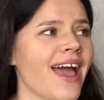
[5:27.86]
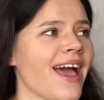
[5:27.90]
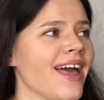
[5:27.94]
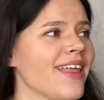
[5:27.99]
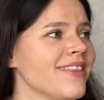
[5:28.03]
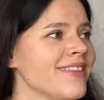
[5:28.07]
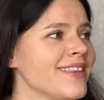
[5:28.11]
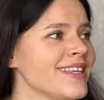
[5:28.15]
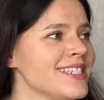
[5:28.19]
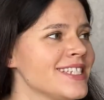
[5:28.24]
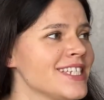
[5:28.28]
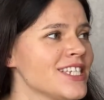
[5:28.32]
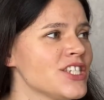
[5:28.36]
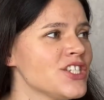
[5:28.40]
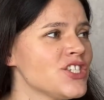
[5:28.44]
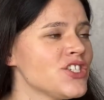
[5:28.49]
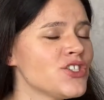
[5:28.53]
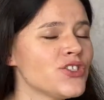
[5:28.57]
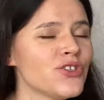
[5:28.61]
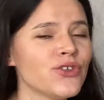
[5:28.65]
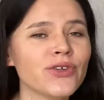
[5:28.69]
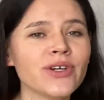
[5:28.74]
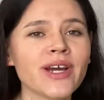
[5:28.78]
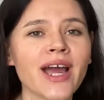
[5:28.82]
And this is
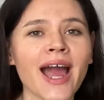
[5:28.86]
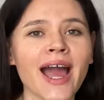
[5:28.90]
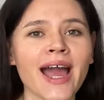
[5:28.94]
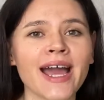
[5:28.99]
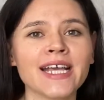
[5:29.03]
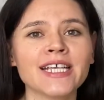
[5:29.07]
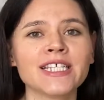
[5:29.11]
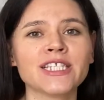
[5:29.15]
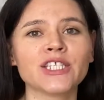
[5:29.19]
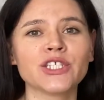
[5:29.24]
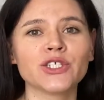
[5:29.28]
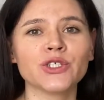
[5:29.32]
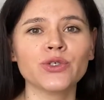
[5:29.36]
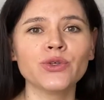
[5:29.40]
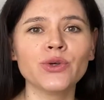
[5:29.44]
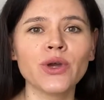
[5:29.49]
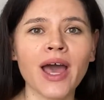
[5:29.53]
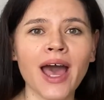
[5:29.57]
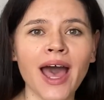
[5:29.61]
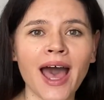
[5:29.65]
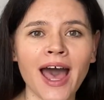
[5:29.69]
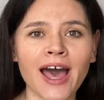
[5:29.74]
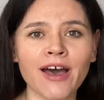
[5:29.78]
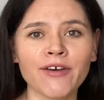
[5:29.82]
true, guys, you
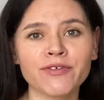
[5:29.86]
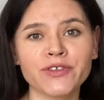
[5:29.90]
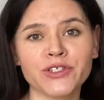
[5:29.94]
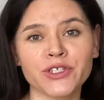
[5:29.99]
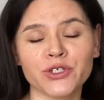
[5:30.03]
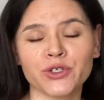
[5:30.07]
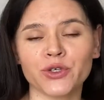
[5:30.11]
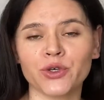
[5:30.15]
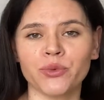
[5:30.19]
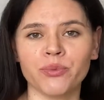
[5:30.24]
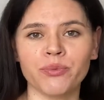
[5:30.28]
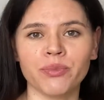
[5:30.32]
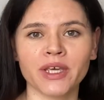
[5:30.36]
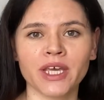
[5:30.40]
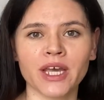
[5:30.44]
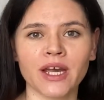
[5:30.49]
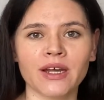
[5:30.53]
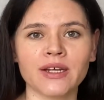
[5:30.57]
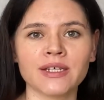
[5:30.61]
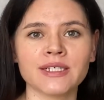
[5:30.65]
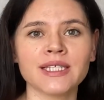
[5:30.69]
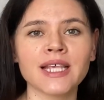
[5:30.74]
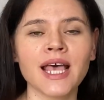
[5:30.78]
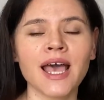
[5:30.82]
have to
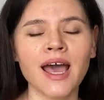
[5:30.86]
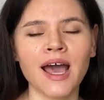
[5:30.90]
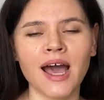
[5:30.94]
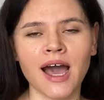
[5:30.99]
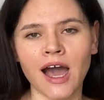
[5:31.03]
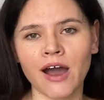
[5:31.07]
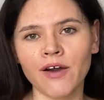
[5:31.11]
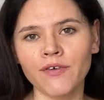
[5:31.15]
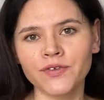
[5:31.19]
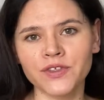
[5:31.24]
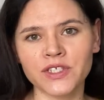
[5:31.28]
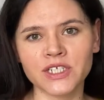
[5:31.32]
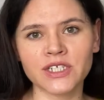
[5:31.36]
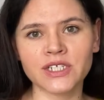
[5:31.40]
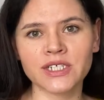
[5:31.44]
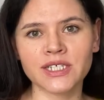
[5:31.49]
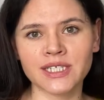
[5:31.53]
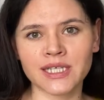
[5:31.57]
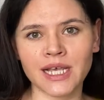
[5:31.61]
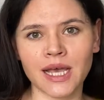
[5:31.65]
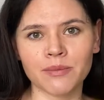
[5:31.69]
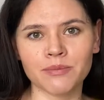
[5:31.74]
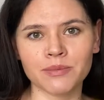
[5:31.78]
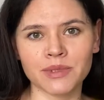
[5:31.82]
because after
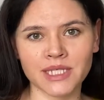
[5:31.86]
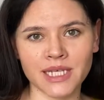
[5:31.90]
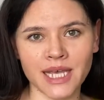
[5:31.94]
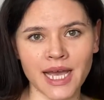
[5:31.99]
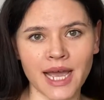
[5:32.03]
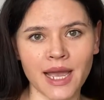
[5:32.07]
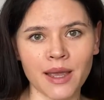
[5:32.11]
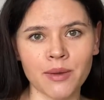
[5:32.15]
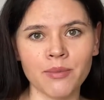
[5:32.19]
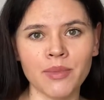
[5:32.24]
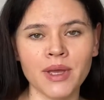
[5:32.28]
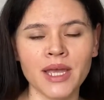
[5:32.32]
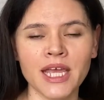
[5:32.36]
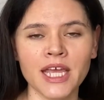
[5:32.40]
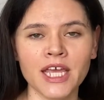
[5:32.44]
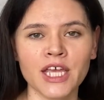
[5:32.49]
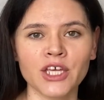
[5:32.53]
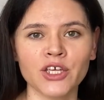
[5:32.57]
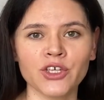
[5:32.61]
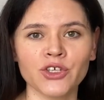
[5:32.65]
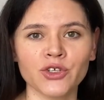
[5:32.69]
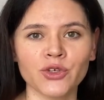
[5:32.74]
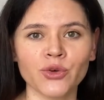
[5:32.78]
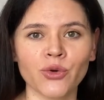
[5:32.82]
some time,
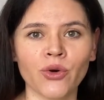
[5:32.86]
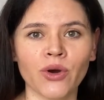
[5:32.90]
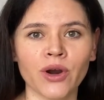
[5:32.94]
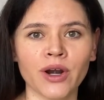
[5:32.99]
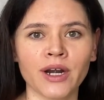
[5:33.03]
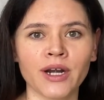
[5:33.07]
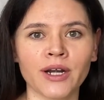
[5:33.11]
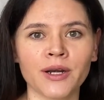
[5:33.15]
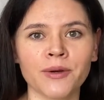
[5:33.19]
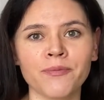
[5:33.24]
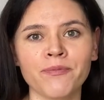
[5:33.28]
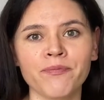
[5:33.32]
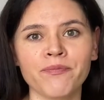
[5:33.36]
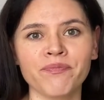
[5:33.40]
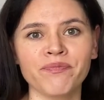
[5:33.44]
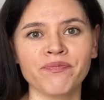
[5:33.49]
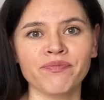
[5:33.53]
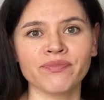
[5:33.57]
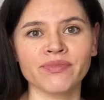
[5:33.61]
your